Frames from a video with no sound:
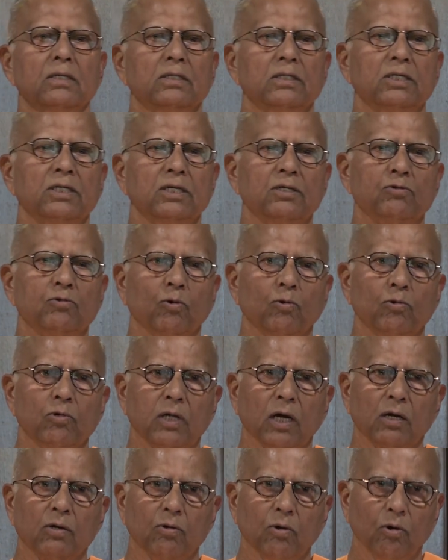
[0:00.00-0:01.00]
She told
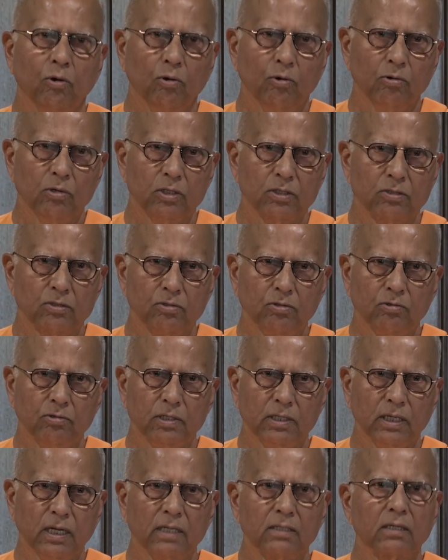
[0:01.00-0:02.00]
her whole
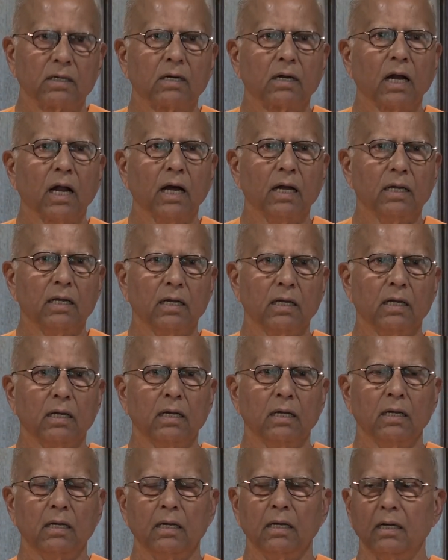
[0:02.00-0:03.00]
story and crying.
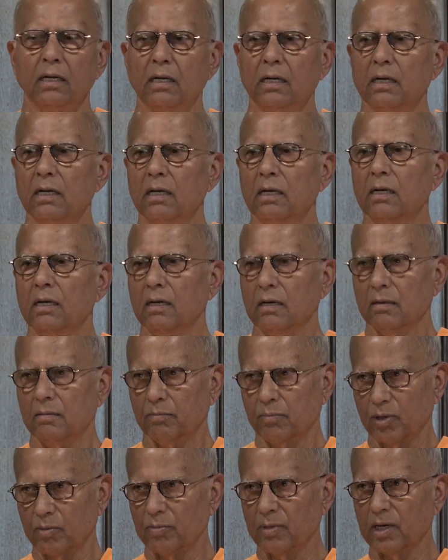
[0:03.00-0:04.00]

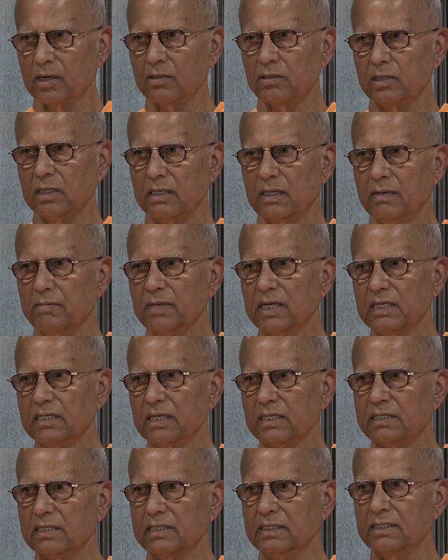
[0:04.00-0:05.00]
Brahmananda
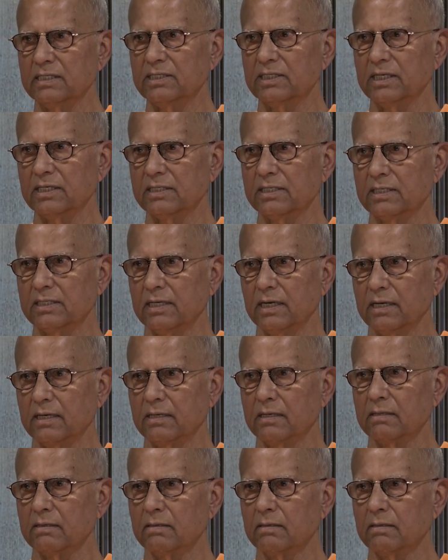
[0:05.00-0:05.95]
immediately initiated her.